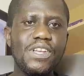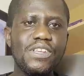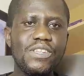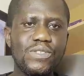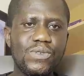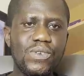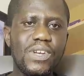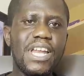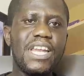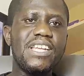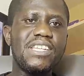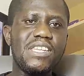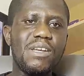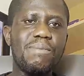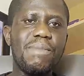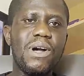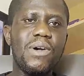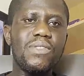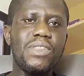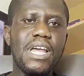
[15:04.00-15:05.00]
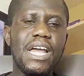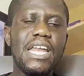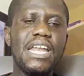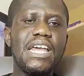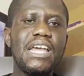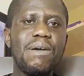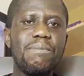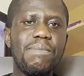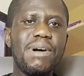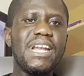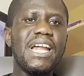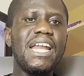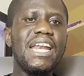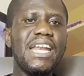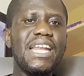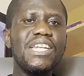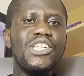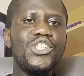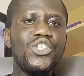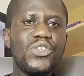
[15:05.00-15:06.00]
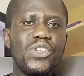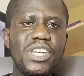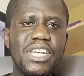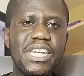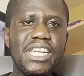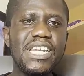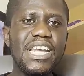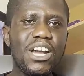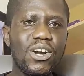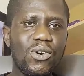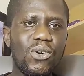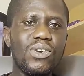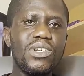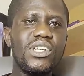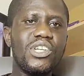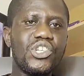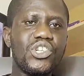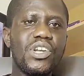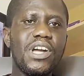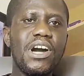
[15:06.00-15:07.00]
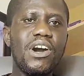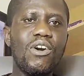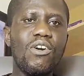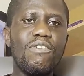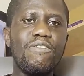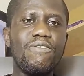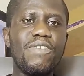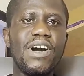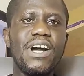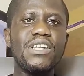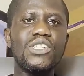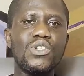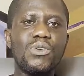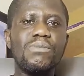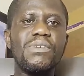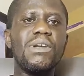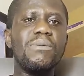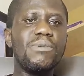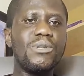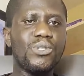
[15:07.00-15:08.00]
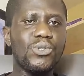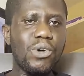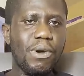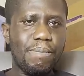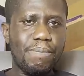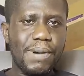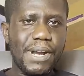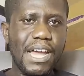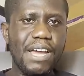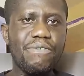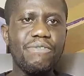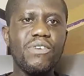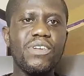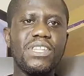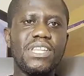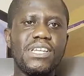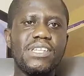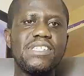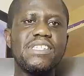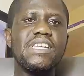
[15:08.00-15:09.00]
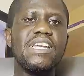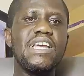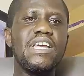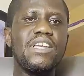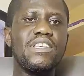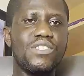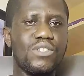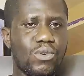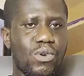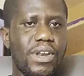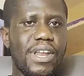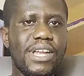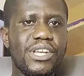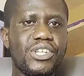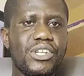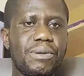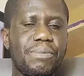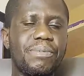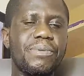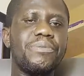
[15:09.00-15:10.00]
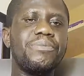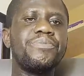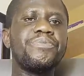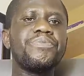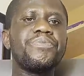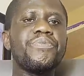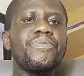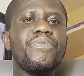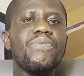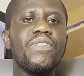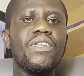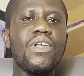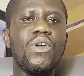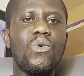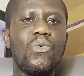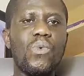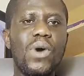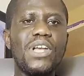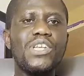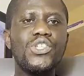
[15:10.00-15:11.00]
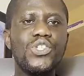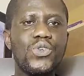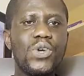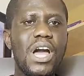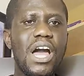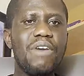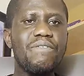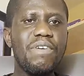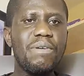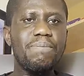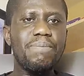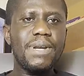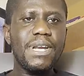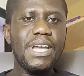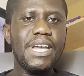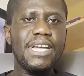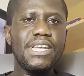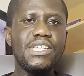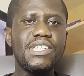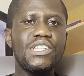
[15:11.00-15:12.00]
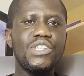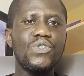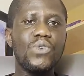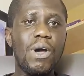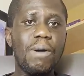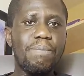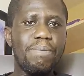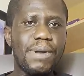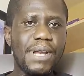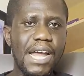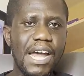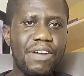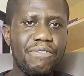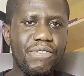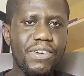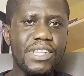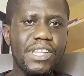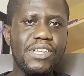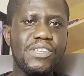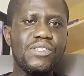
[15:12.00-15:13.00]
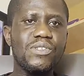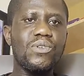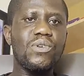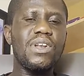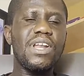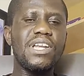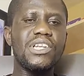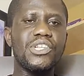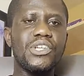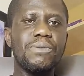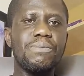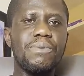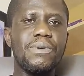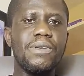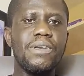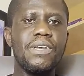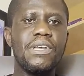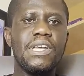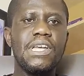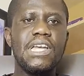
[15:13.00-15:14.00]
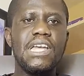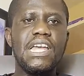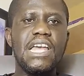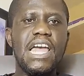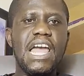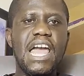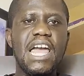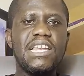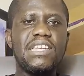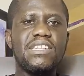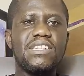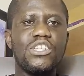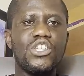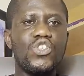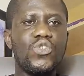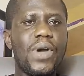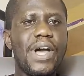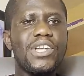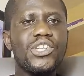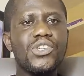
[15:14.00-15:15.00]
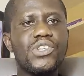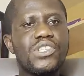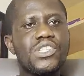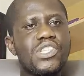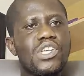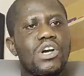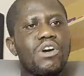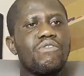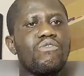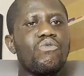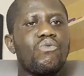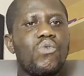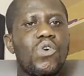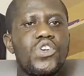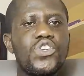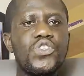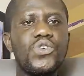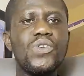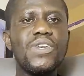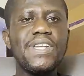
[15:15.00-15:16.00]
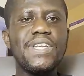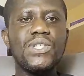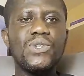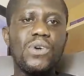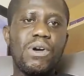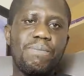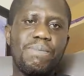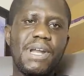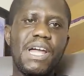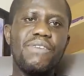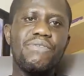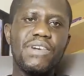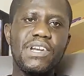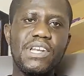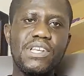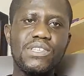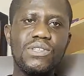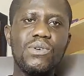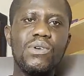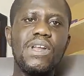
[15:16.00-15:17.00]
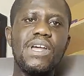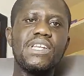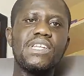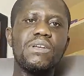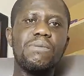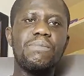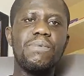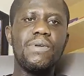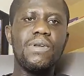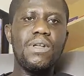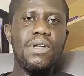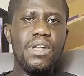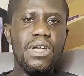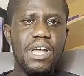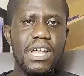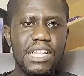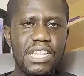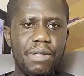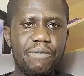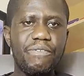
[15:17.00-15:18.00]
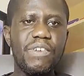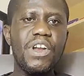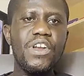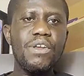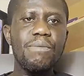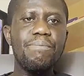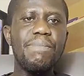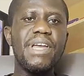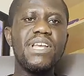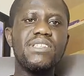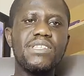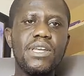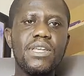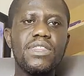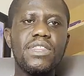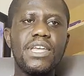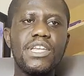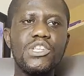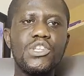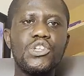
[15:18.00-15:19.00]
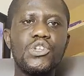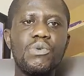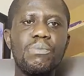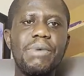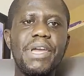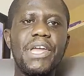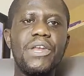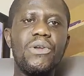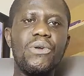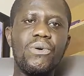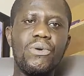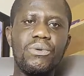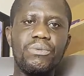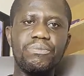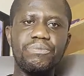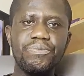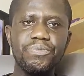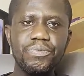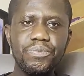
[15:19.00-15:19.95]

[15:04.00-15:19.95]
So that is about that. But at least you need a conditional offer to be able to apply for this scholarship. Once you have a place, you apply for the scholarship and you ask yourself, what do you need to apply for the scholarship? The very basic things you may know.